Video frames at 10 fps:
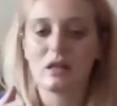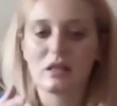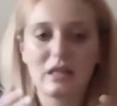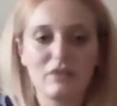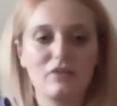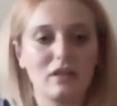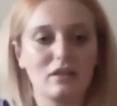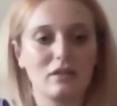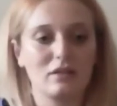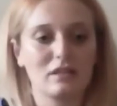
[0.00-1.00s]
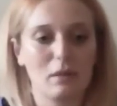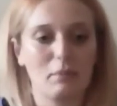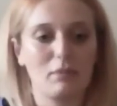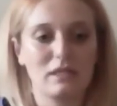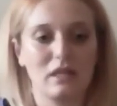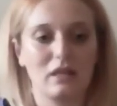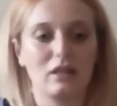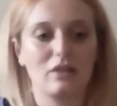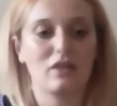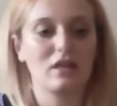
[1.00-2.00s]
giving
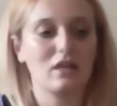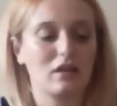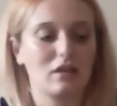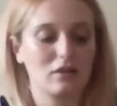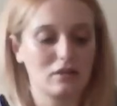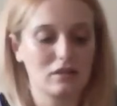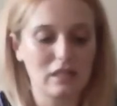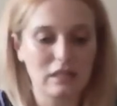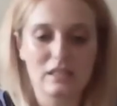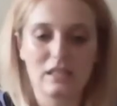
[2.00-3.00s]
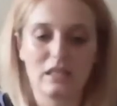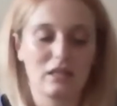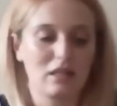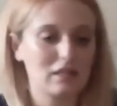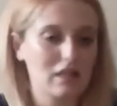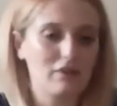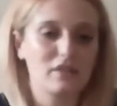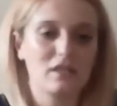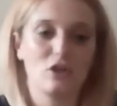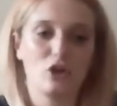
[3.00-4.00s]
somebody their dignity and their
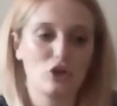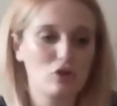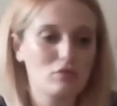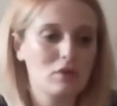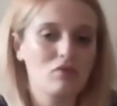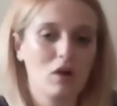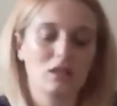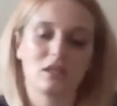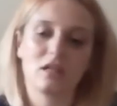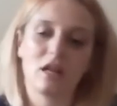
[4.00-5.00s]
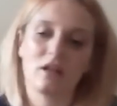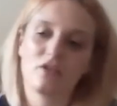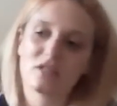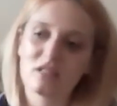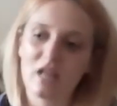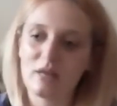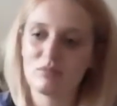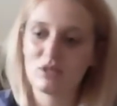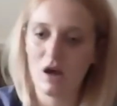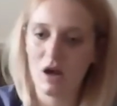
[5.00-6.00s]
safety and their human rights, and then at the
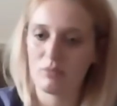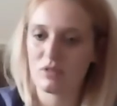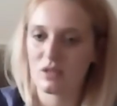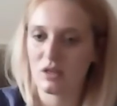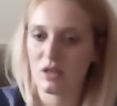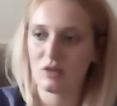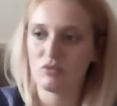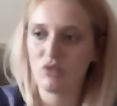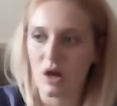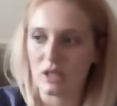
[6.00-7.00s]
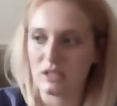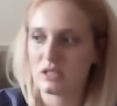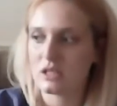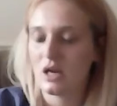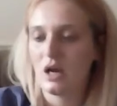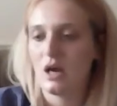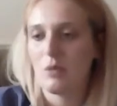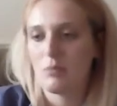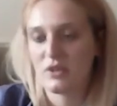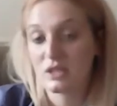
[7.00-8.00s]
same time thinking, right,
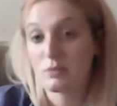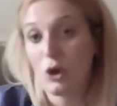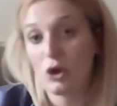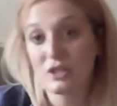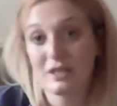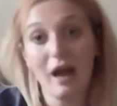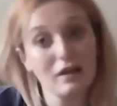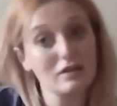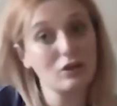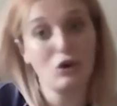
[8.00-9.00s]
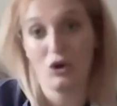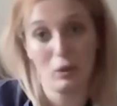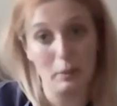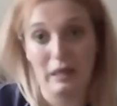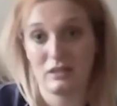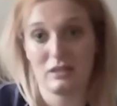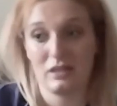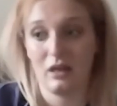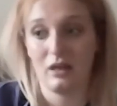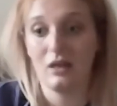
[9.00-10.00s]
but this person hasn't got
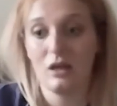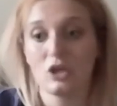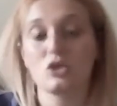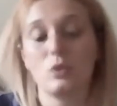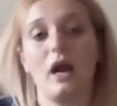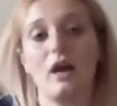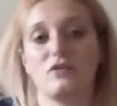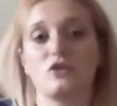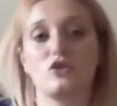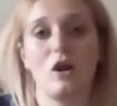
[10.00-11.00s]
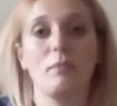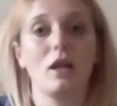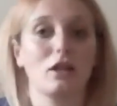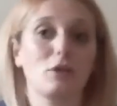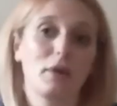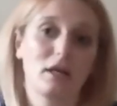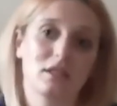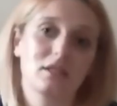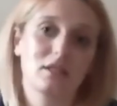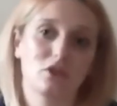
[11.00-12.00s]
capacity, so I have to try and make the best
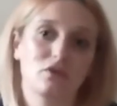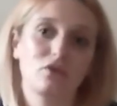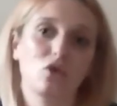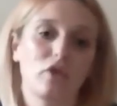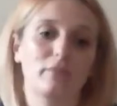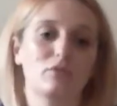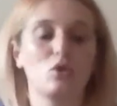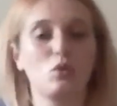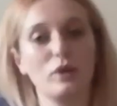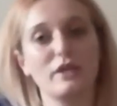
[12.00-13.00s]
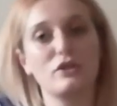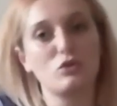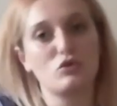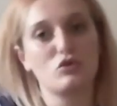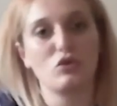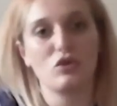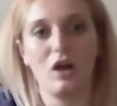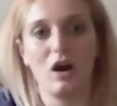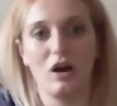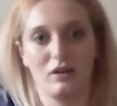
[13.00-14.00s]
decision for them. So where do you draw the
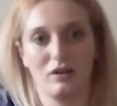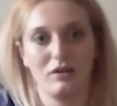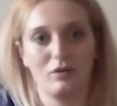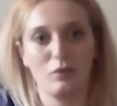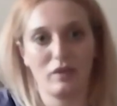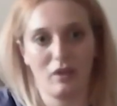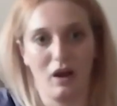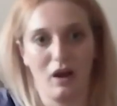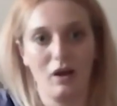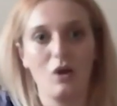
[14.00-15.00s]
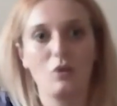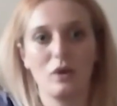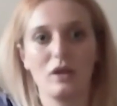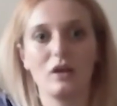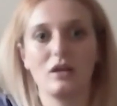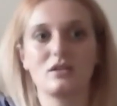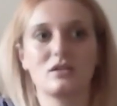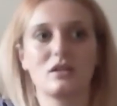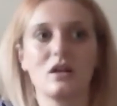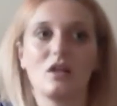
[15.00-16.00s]
line with that? Where there's